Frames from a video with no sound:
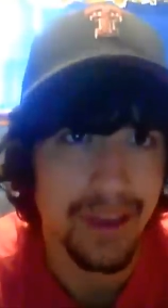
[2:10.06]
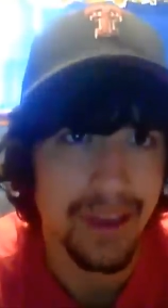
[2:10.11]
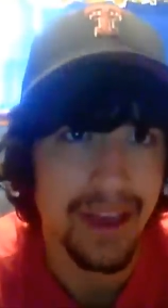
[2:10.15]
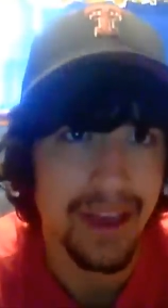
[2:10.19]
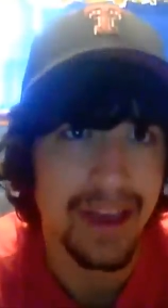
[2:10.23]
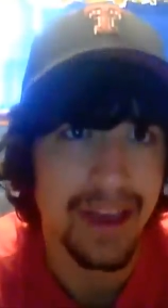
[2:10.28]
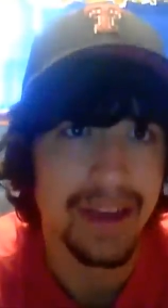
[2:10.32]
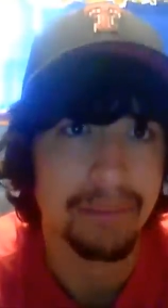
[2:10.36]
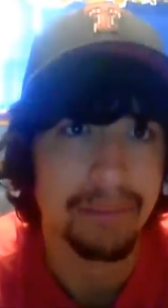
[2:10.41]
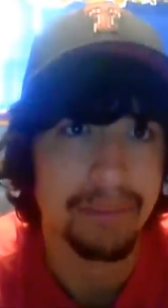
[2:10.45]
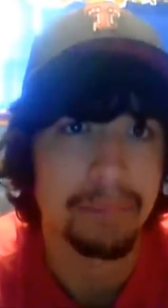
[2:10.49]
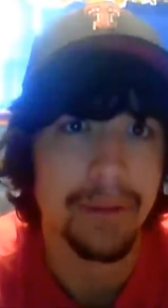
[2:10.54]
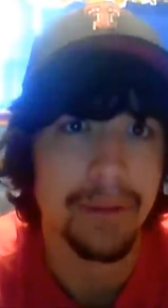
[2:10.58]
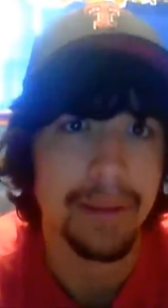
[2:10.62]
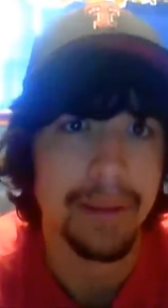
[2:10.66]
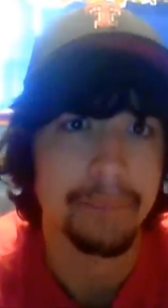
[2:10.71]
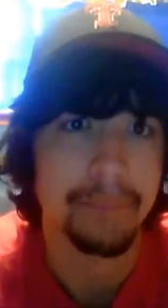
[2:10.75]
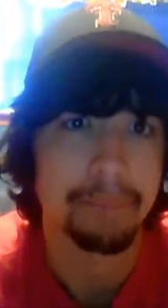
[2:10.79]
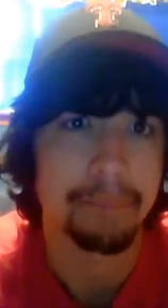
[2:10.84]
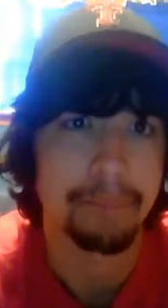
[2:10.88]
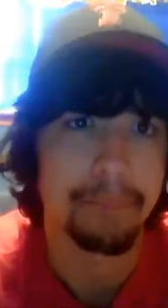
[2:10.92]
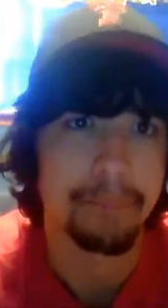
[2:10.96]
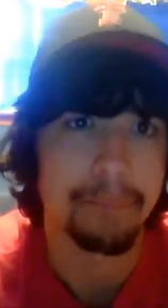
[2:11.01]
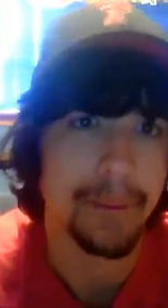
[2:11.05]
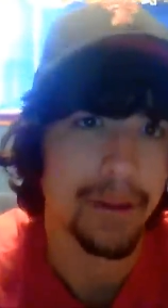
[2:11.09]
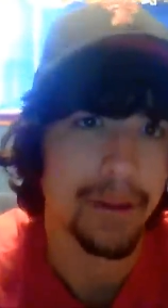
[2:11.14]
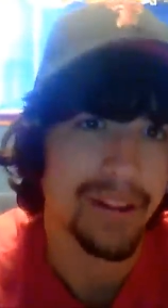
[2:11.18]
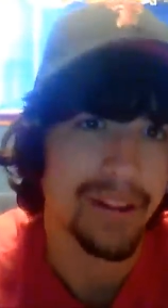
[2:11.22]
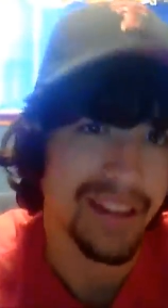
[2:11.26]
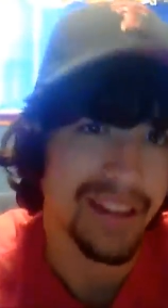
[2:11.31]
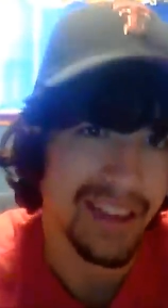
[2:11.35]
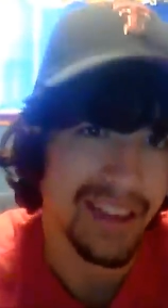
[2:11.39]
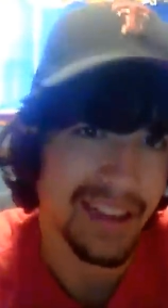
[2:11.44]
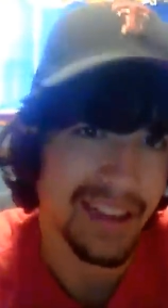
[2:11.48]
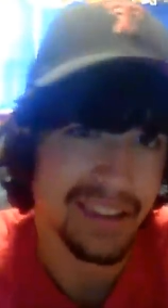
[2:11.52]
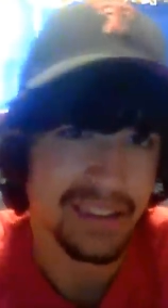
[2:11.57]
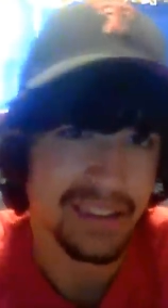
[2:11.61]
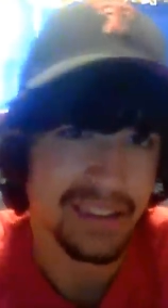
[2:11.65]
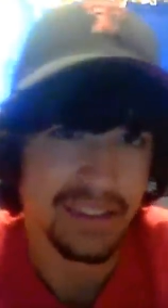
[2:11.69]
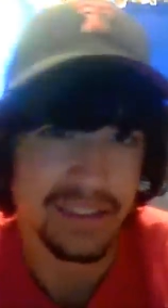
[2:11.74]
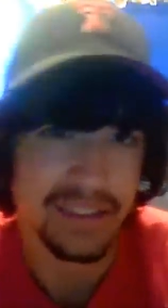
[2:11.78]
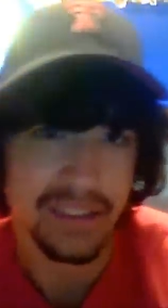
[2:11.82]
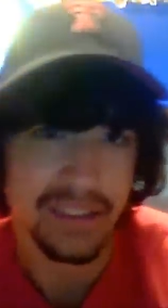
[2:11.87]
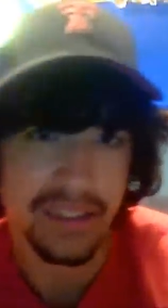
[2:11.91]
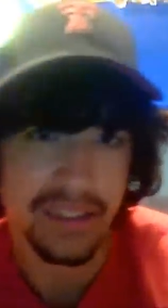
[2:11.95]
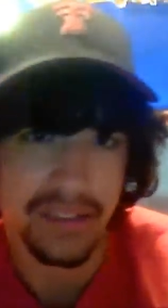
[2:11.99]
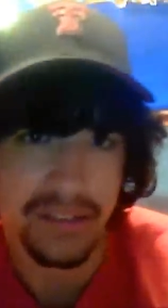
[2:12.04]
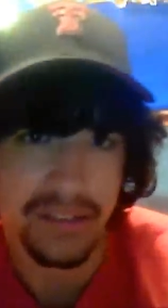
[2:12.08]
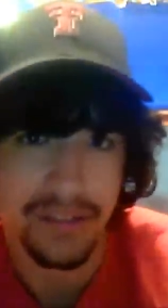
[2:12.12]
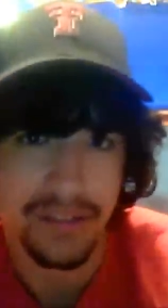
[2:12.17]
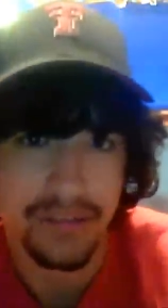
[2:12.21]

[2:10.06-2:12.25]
and playing better than Kansas State.